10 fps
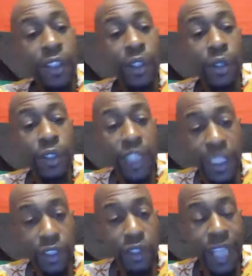those
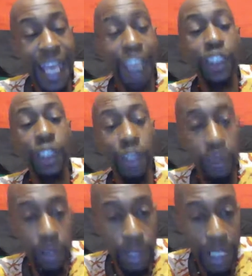
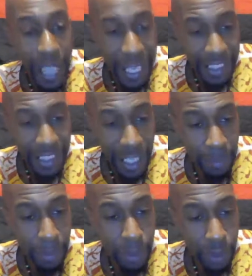international
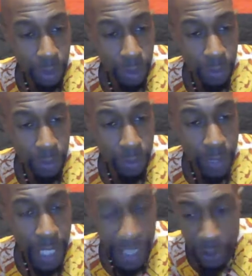examples too.
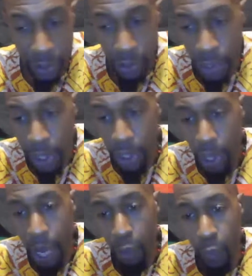And so
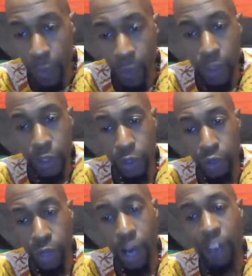we want to
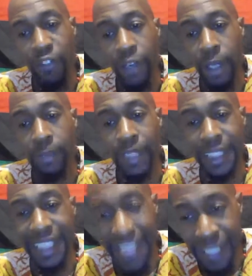draw from
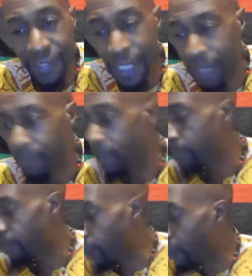this evening
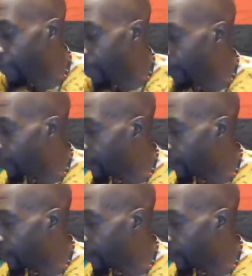both of